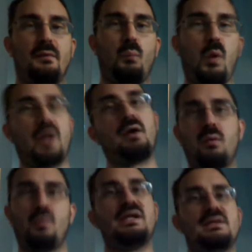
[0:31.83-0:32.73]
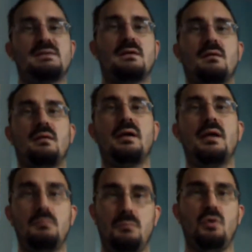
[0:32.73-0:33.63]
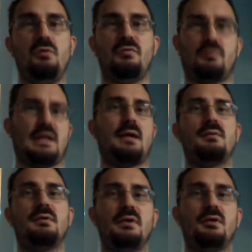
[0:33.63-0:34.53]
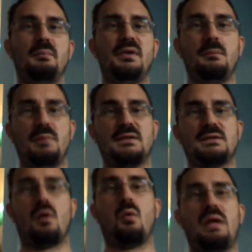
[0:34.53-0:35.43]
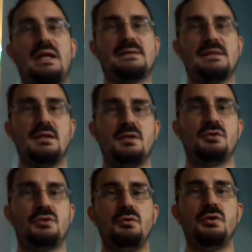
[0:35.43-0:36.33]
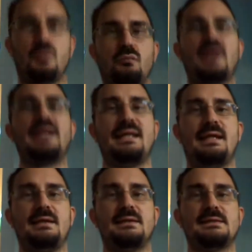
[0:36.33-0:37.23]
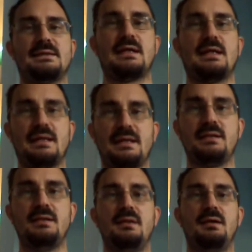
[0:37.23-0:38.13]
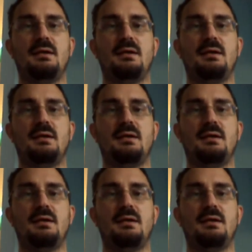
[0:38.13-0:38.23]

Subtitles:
Where the wait to start light moved around a little bit, but it's always to your right hand side.